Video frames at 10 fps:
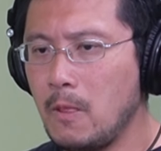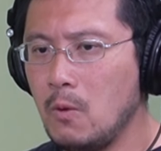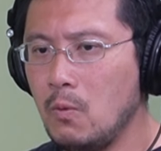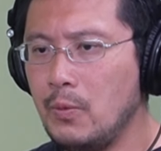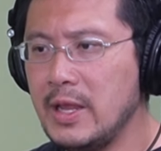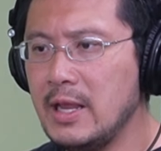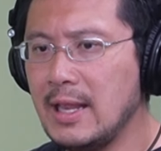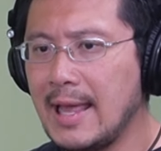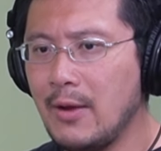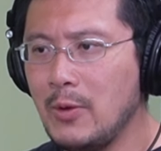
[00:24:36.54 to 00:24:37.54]
we,
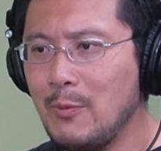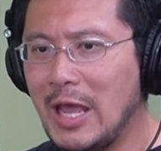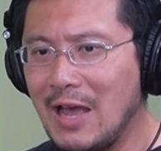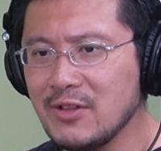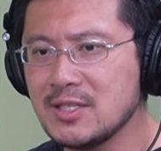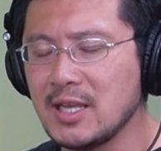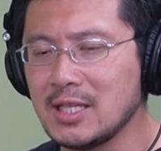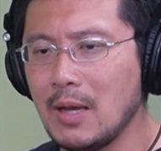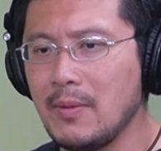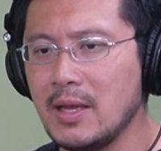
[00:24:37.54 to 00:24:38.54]
la- we, we haven't set
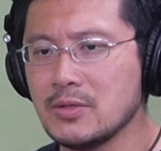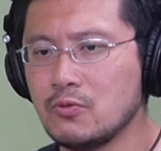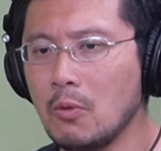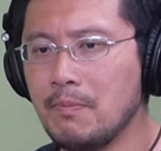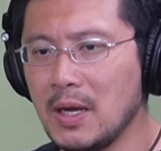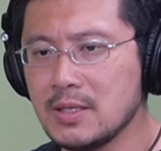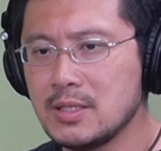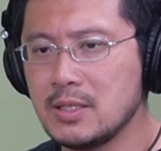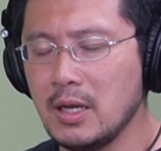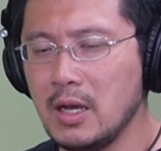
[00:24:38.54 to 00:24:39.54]
up as robust
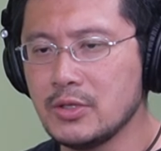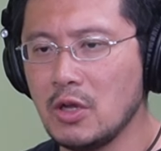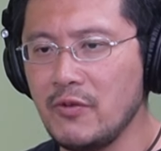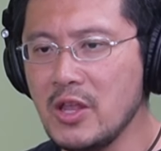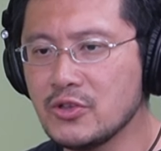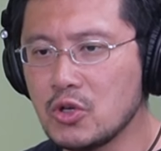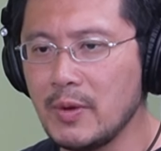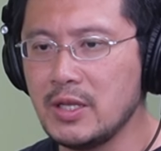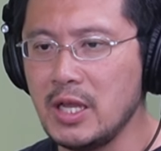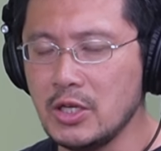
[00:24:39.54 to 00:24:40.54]
uh, sort of
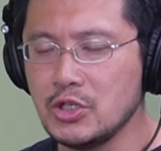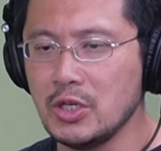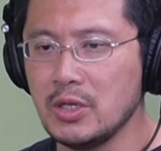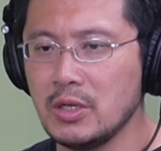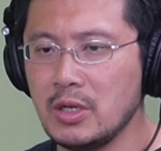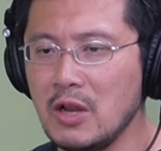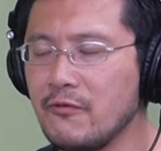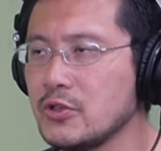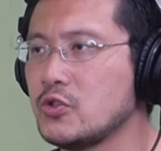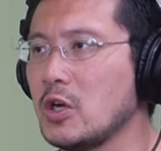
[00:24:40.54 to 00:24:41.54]
instrumentation
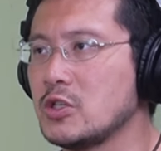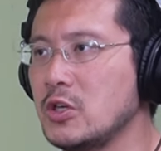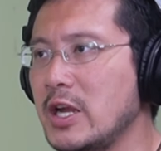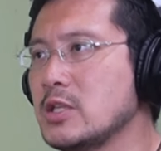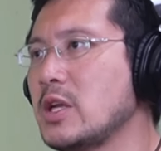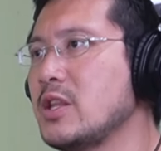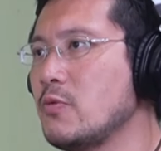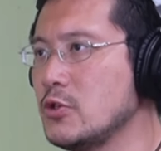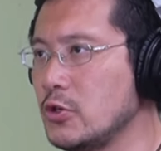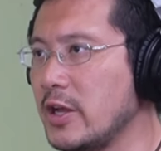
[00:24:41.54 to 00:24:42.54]
infrastructure as I think we
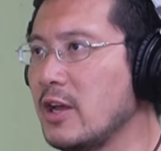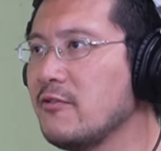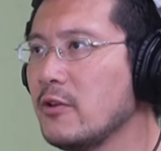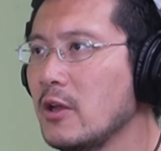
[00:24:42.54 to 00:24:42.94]
should have.